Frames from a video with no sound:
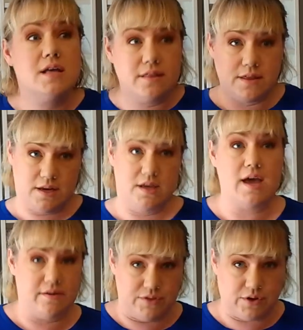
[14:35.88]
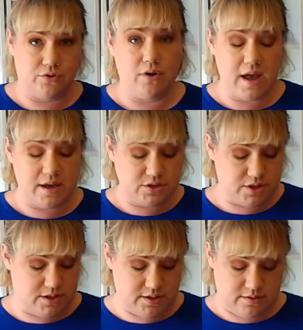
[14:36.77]
then you have the crash,
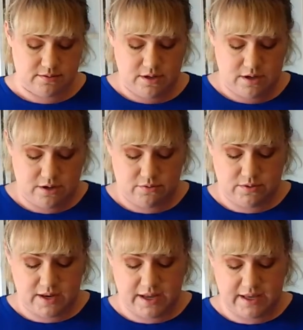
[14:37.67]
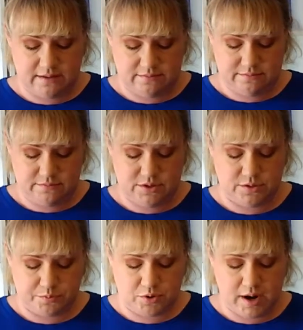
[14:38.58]
you know, that I get
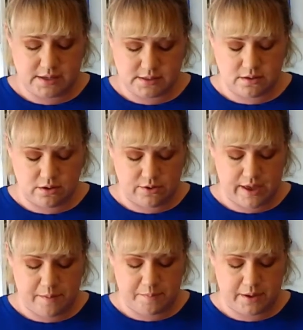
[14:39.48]
depressed and all that.